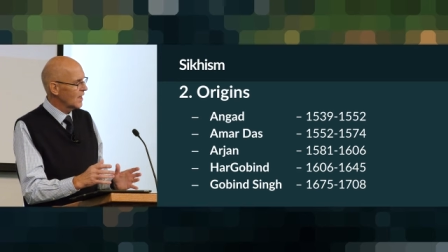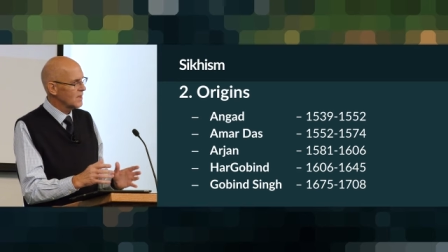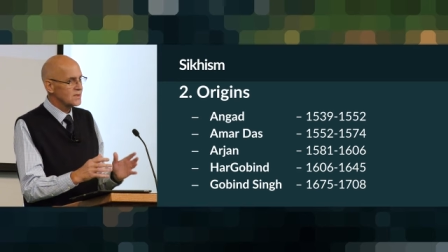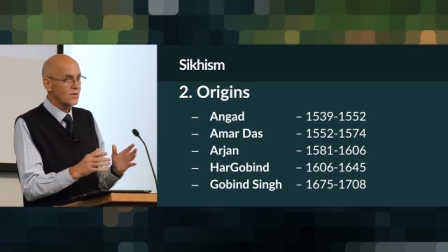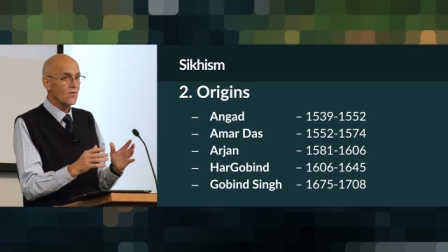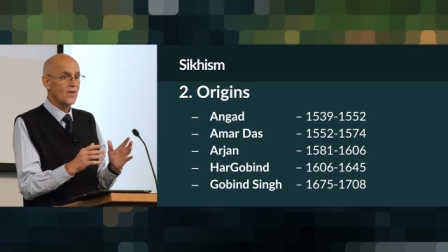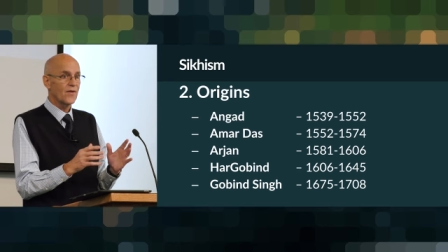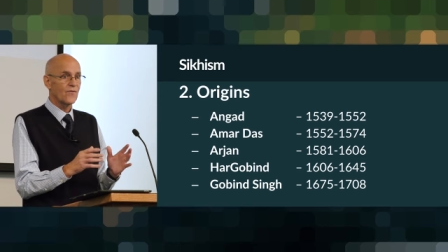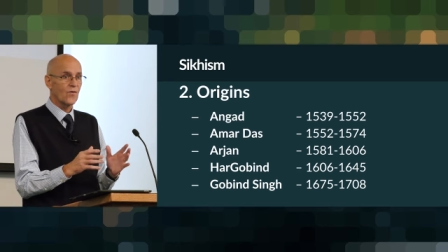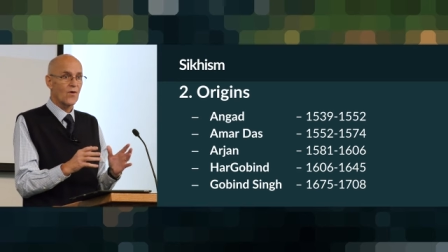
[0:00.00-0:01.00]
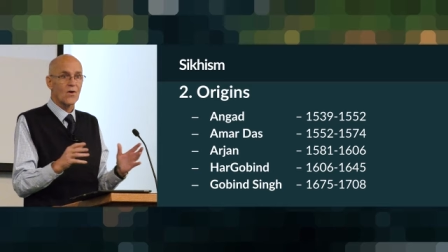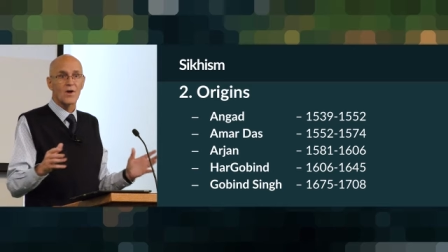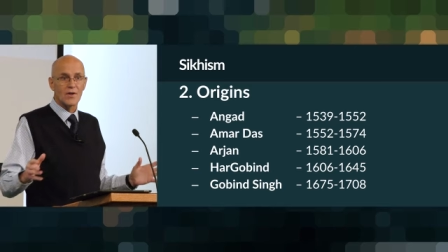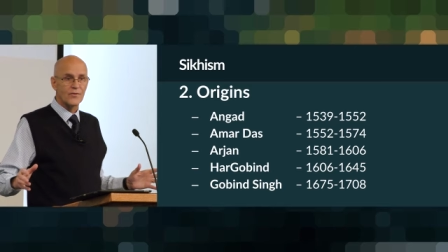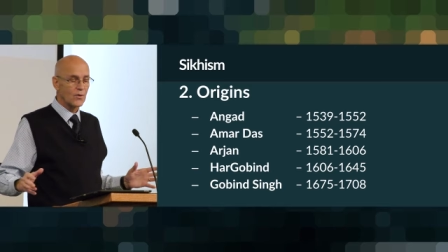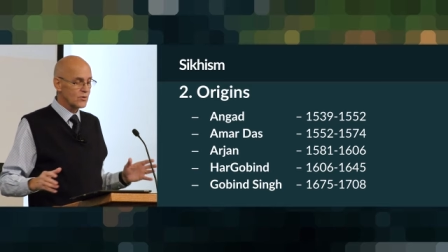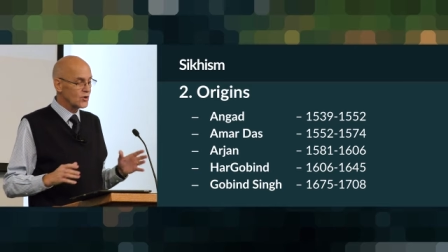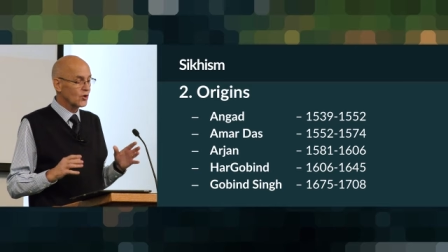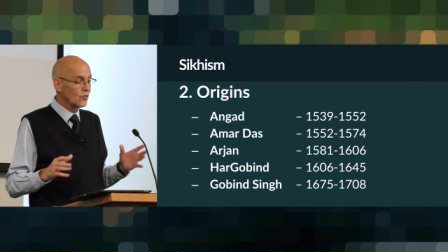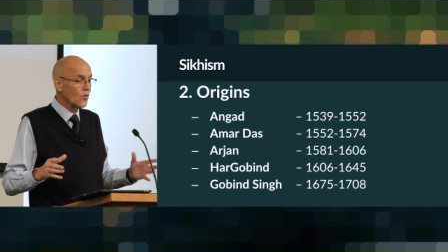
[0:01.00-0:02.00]
And so therefore, there
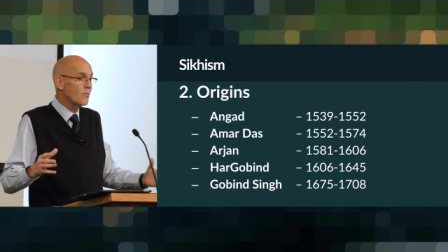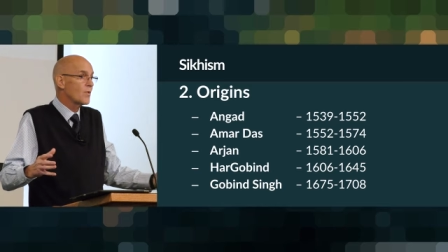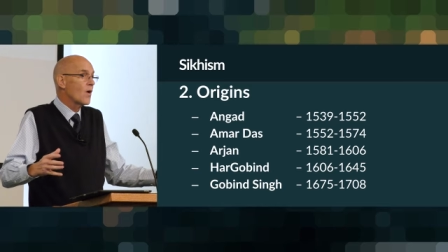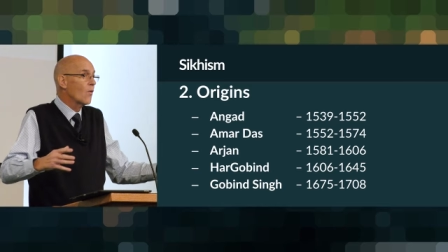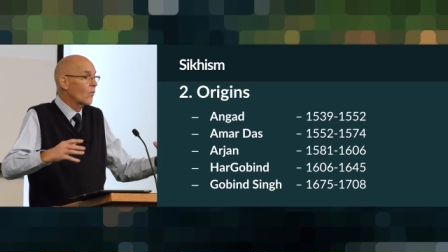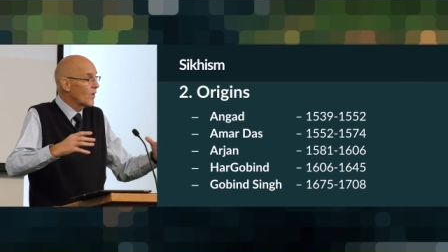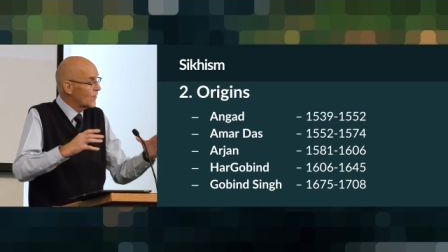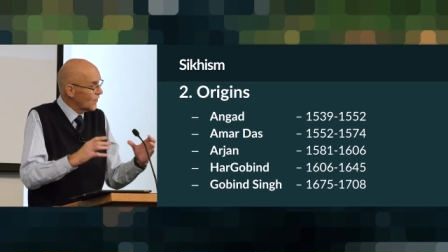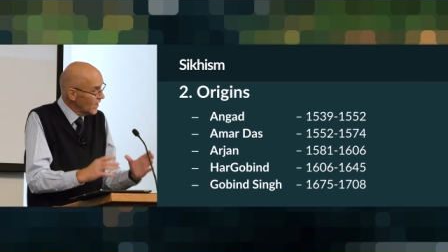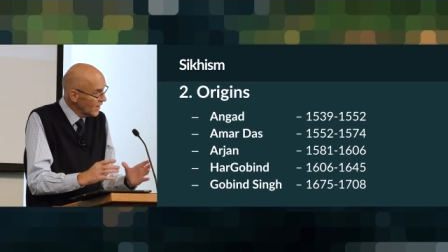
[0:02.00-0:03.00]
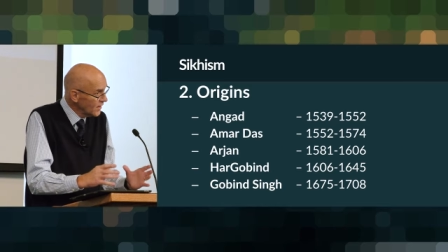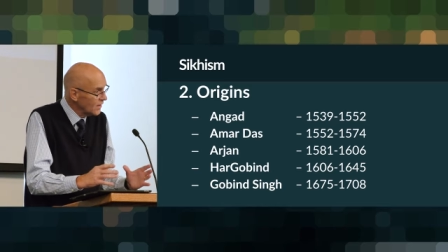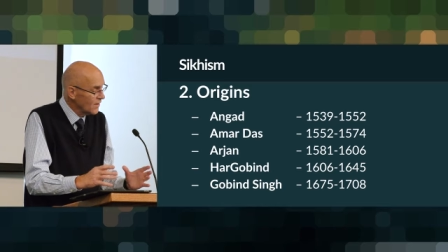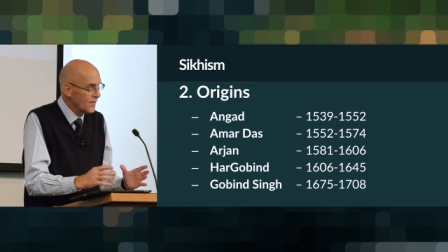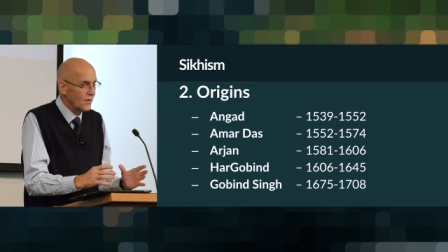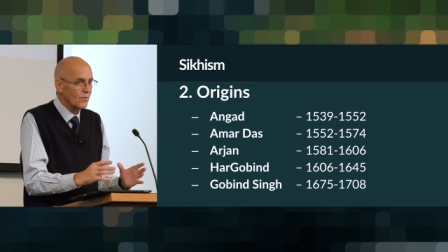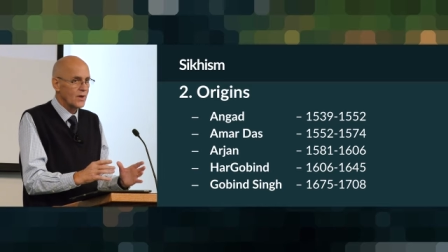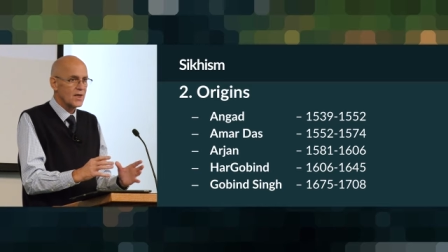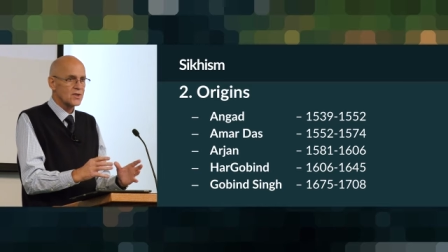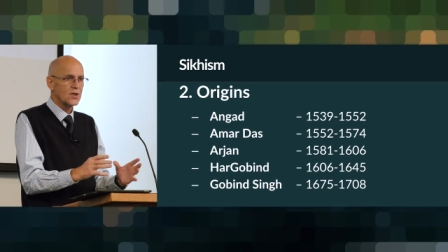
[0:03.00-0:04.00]
was a group within their
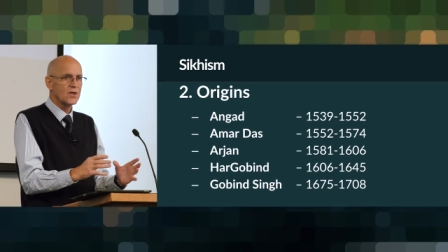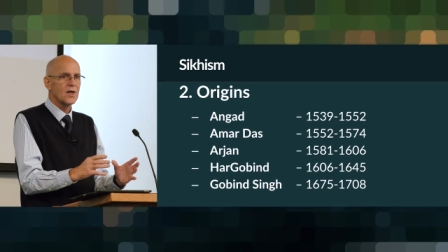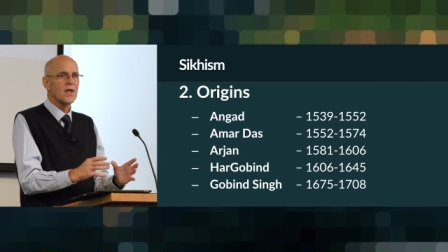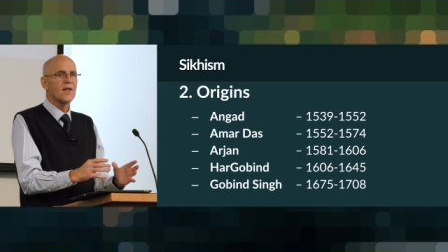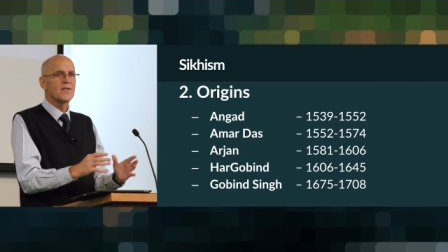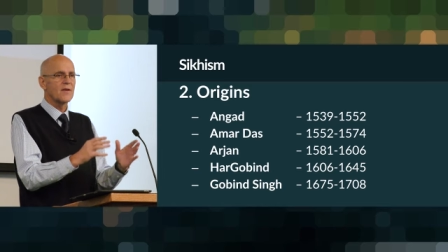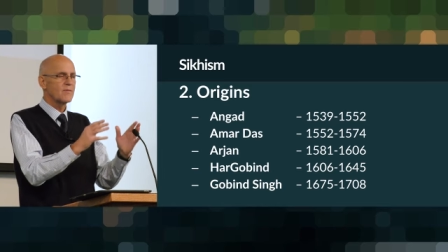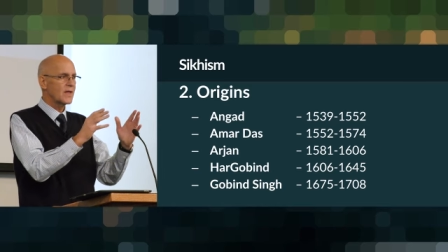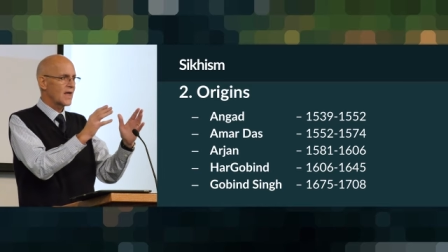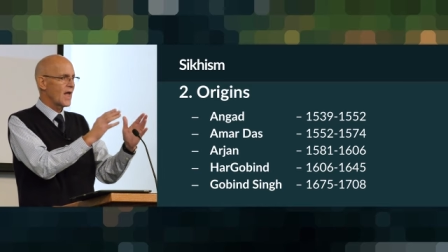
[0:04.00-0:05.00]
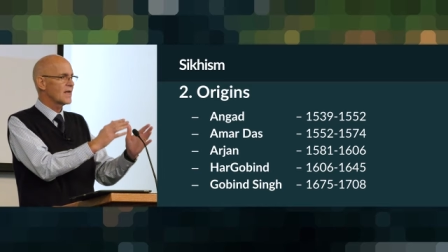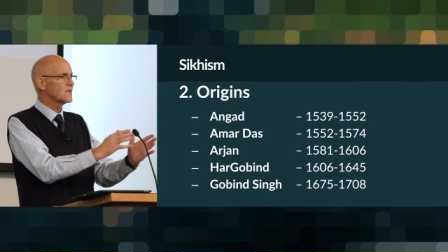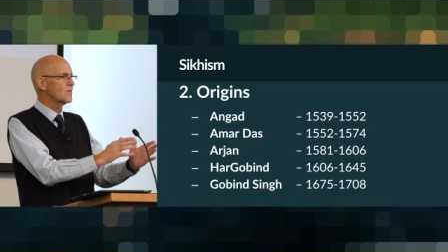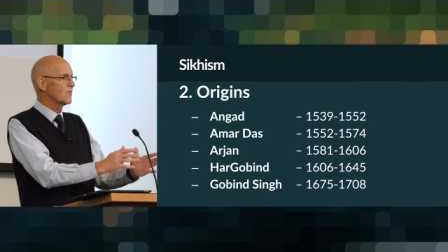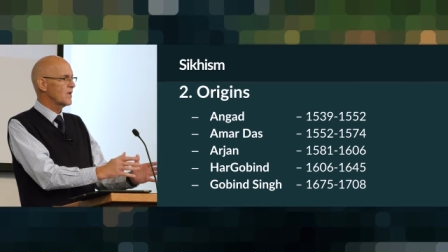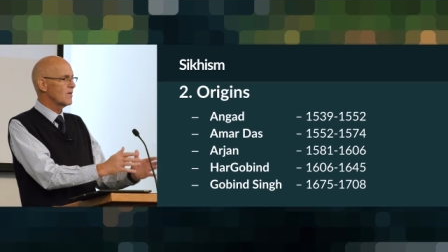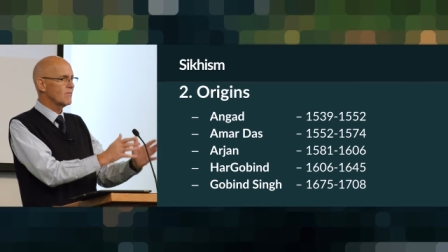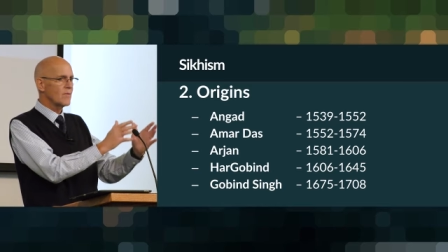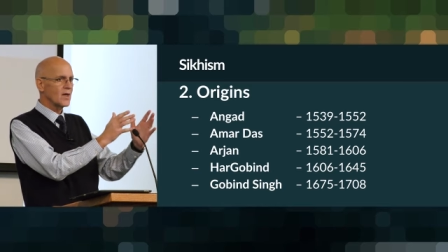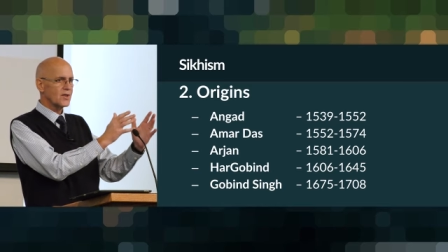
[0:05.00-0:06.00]
religion that began to be
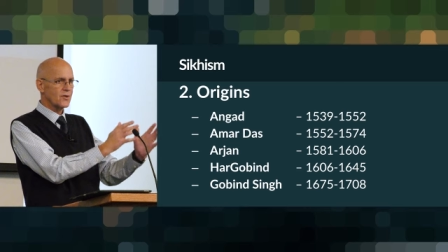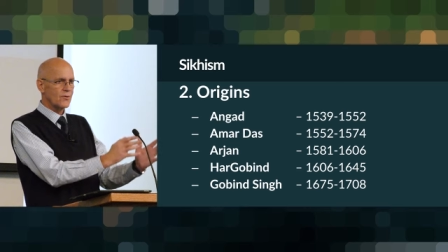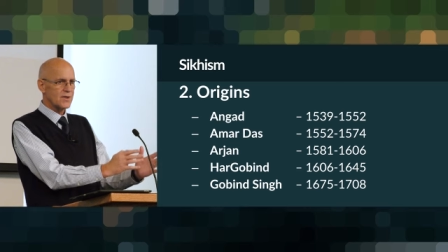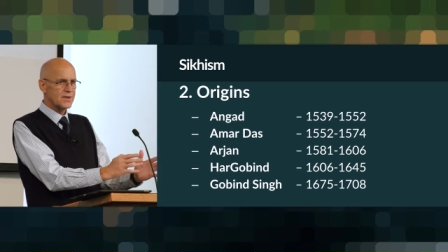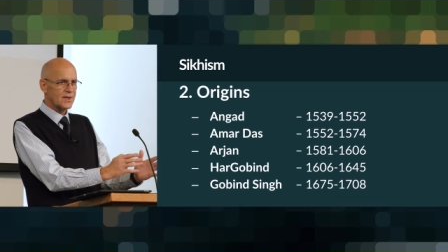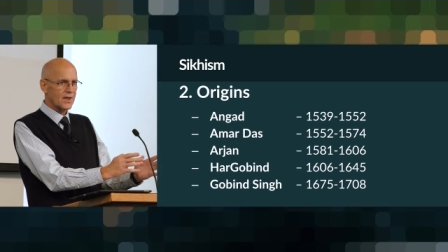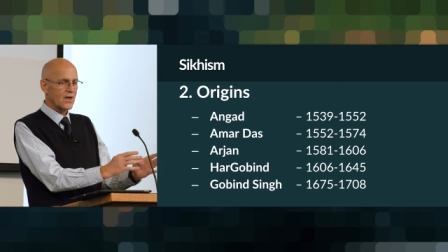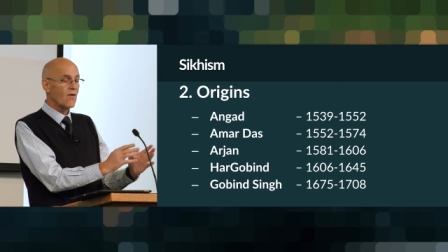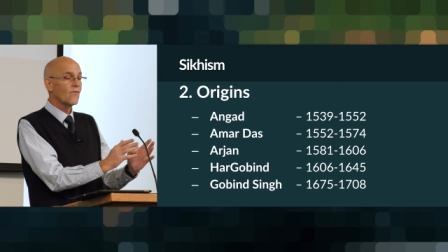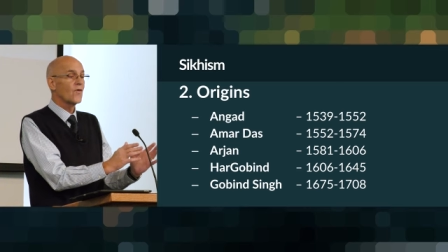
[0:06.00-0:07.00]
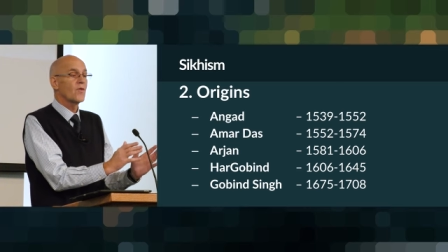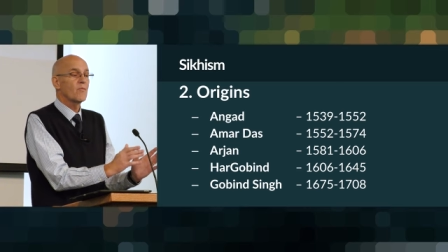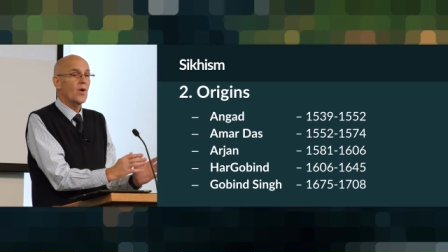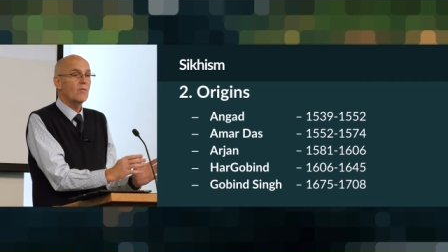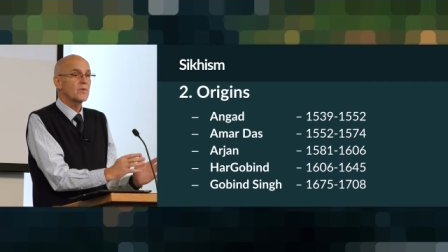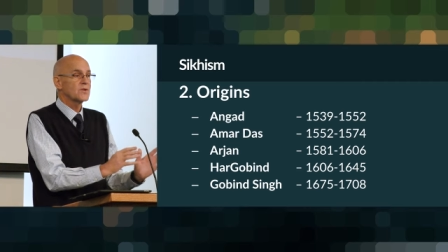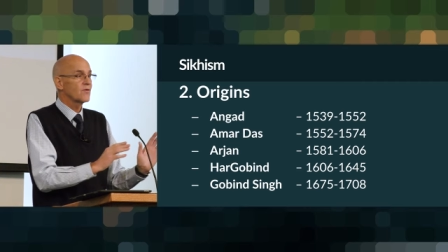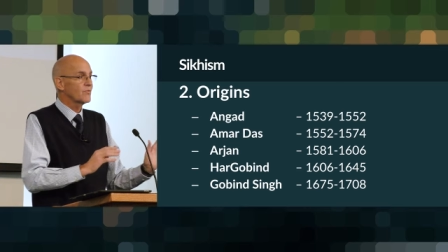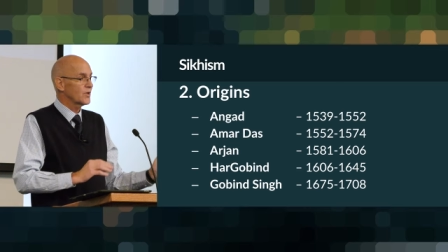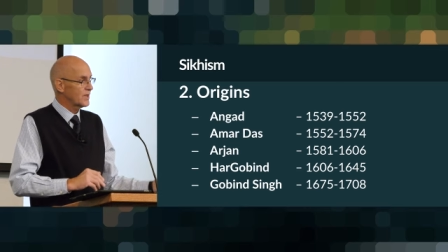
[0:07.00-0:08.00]
militaristic for the purpose
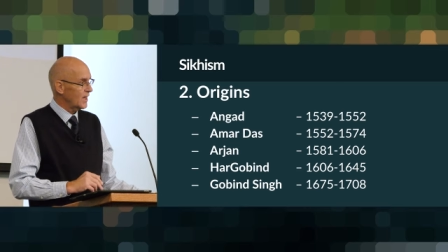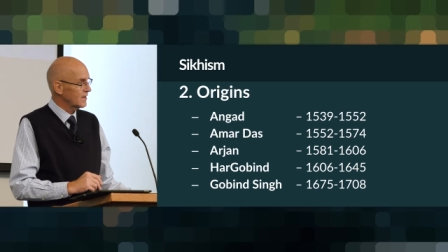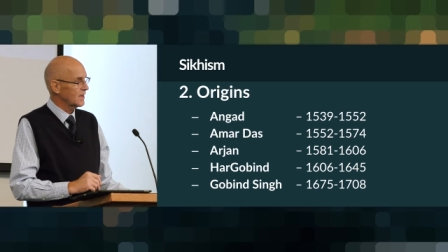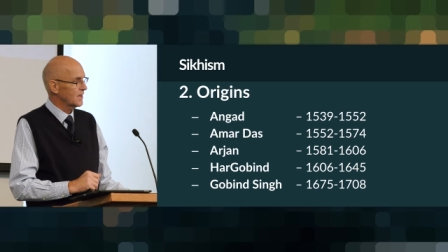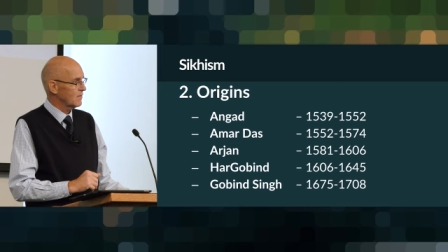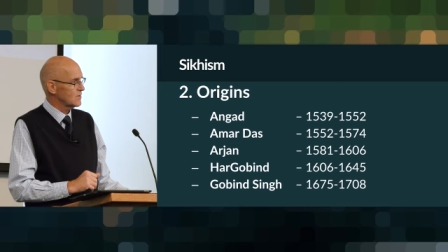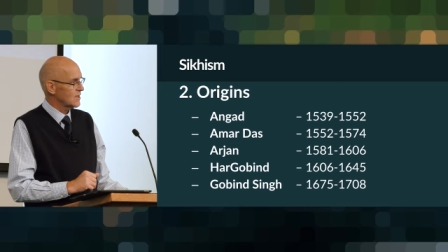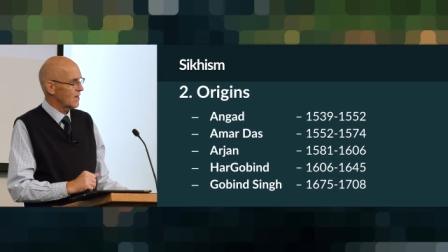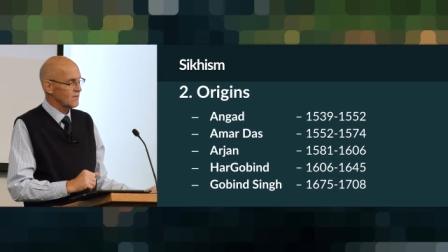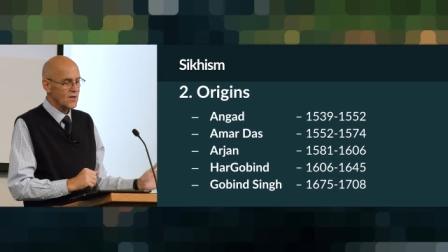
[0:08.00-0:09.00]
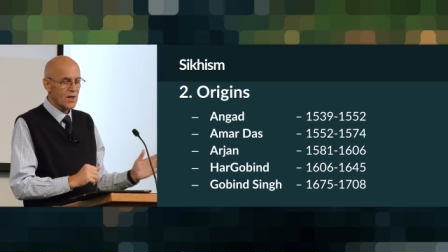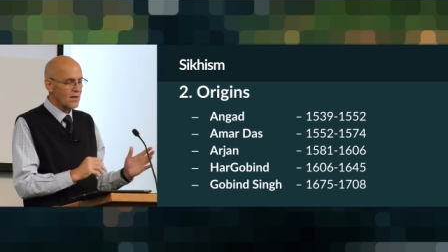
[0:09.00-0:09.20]
of protecting themselves.